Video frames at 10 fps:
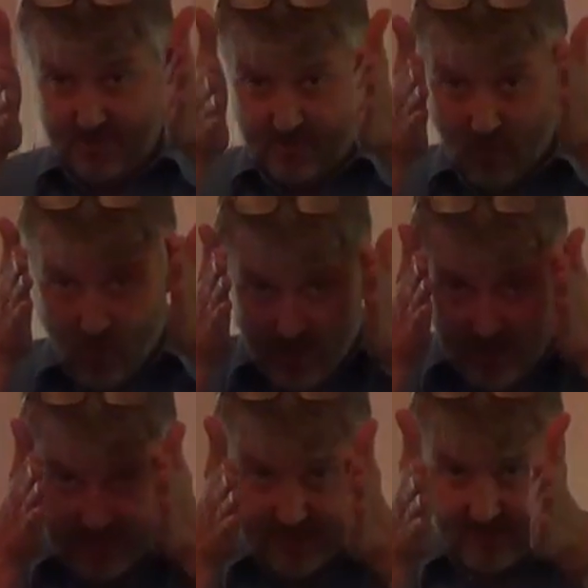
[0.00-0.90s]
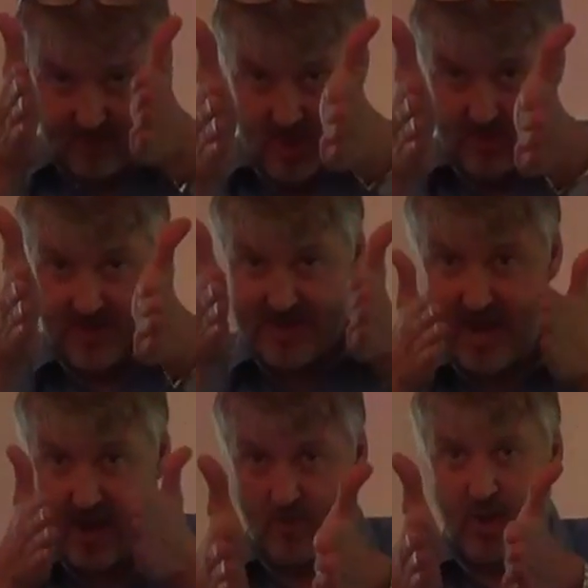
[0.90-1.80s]
avoid the rather
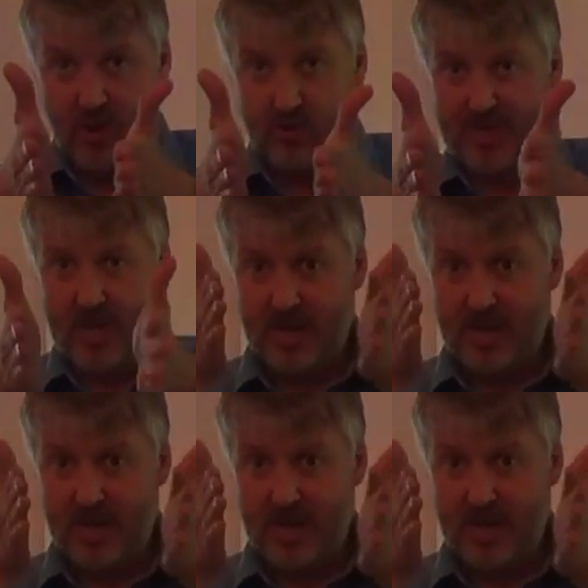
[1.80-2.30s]
narrowed,